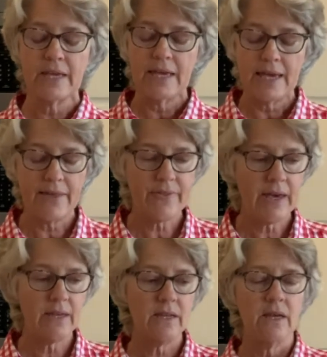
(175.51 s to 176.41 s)
And
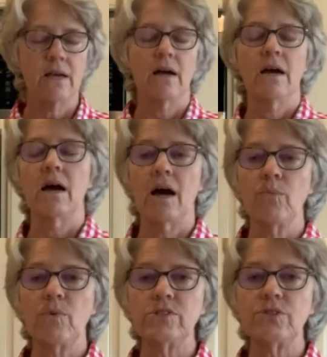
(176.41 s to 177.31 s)
then
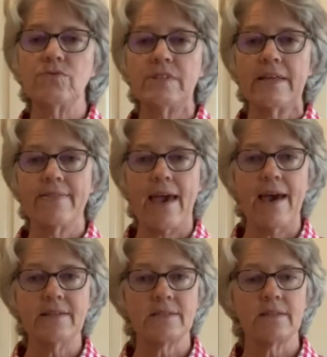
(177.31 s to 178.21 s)
once you've done
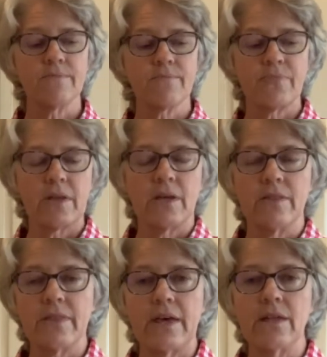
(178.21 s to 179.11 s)
that,
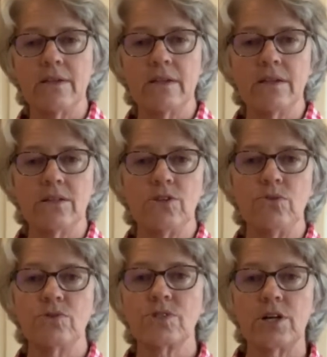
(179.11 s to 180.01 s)
then
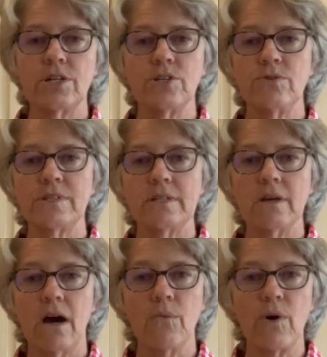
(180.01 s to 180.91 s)
you start using
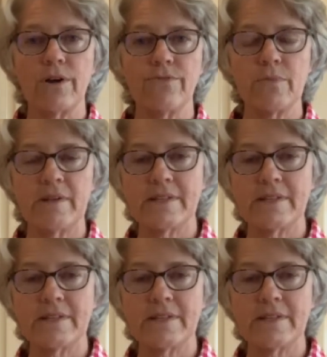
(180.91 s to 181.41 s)
hot water from the